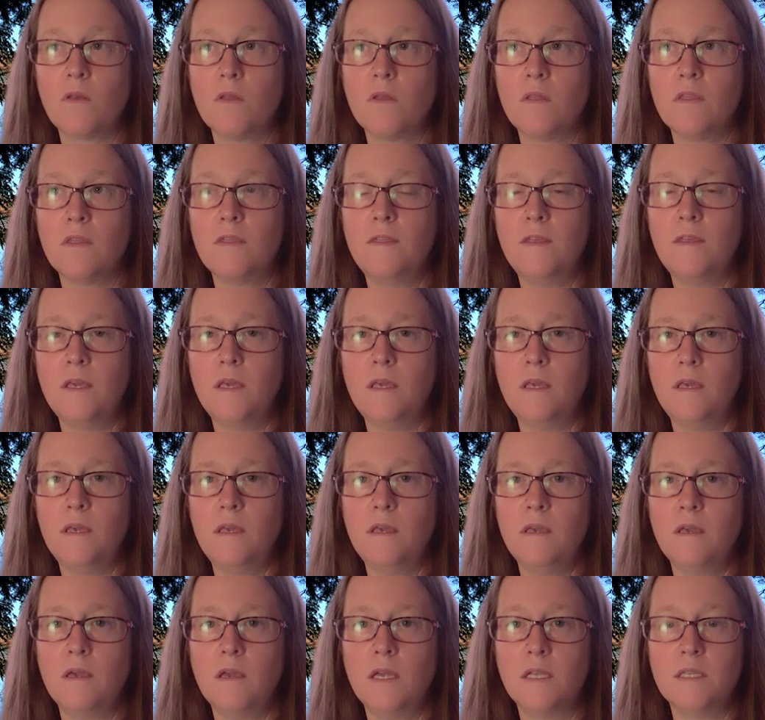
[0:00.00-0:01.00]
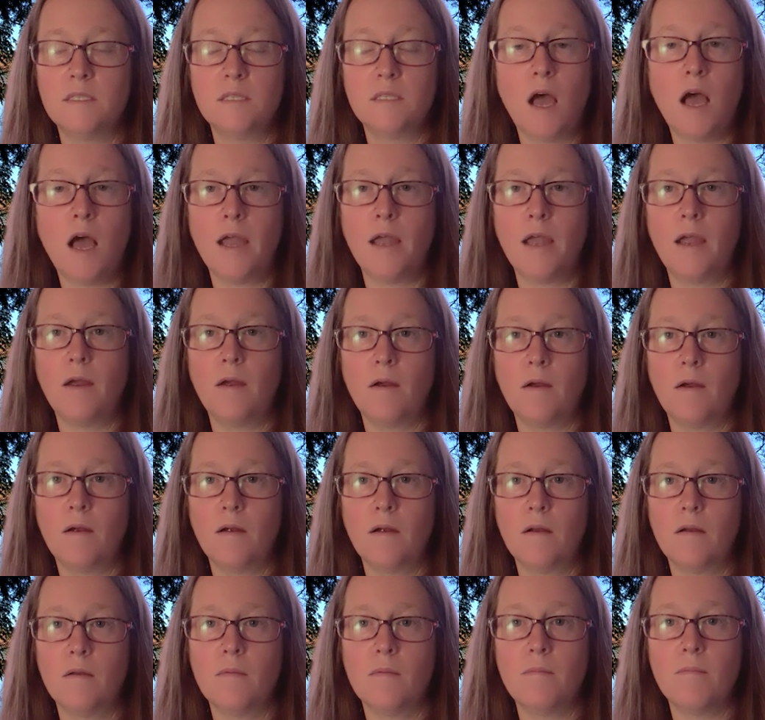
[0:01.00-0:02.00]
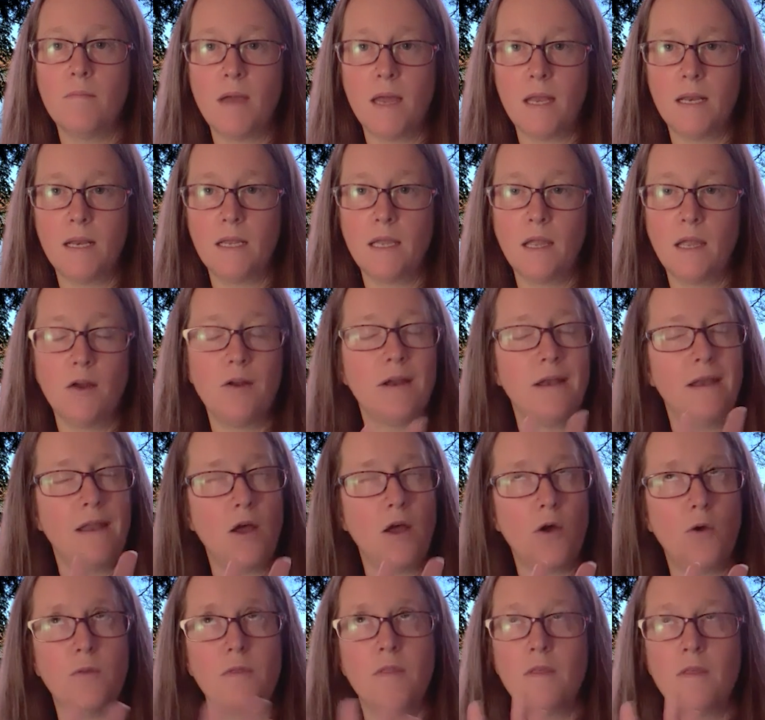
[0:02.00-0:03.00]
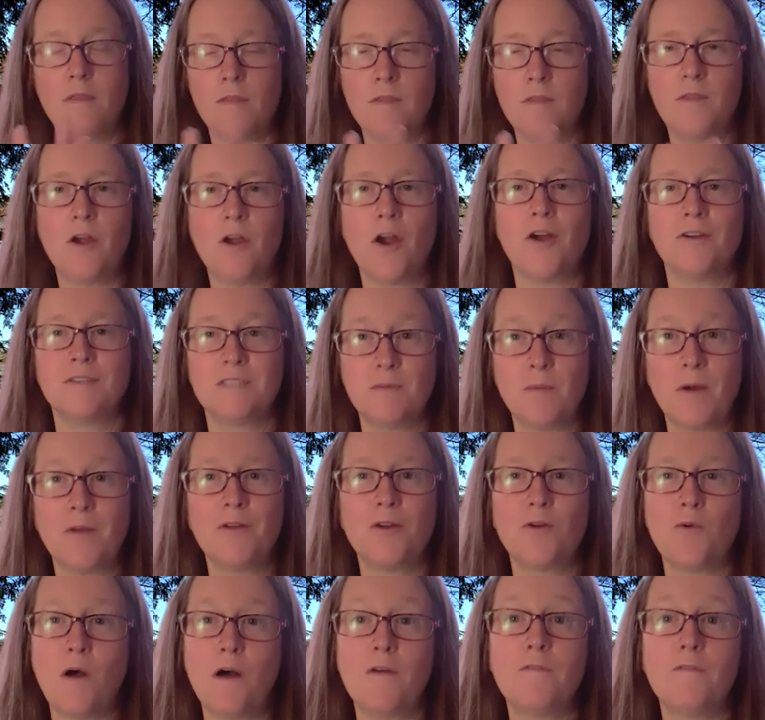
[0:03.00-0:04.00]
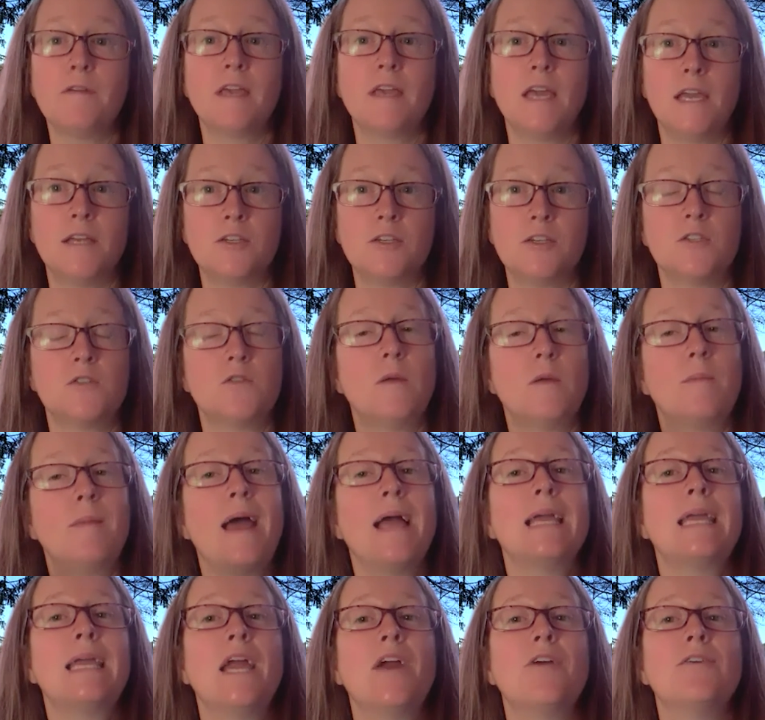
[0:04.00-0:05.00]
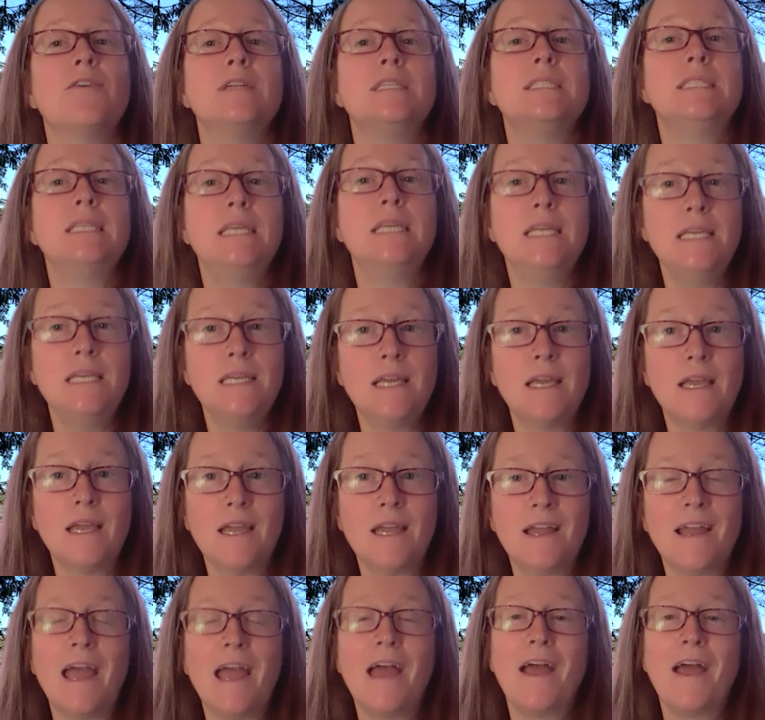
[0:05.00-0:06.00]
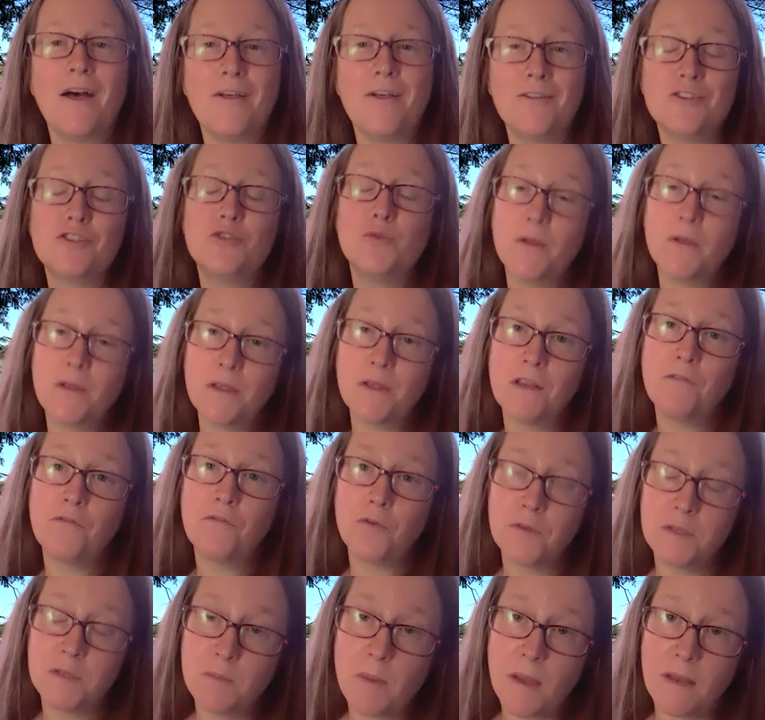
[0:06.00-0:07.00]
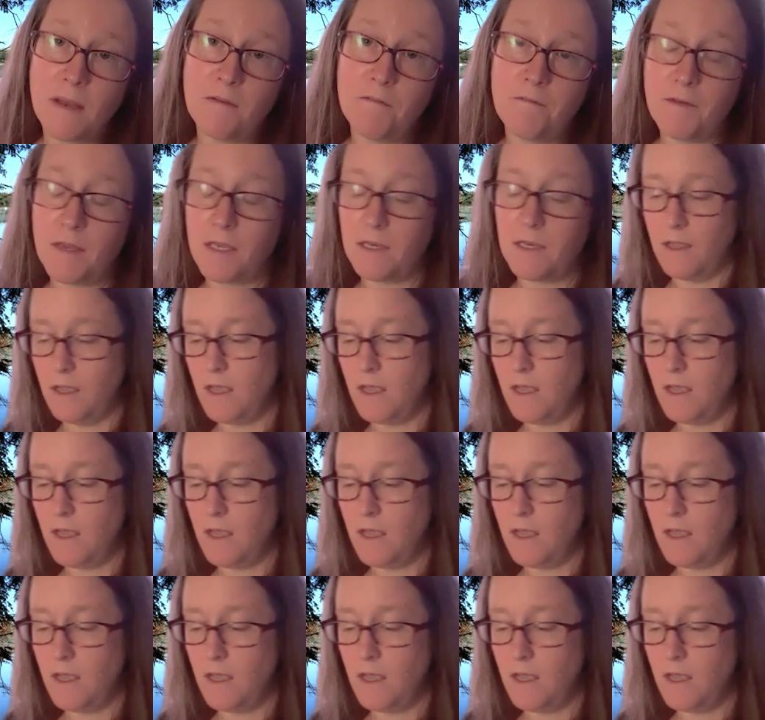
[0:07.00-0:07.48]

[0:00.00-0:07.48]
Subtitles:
the entire Medicare. And now there are some other qualifications, so I'm not guaranteeing eligibility for this benefit.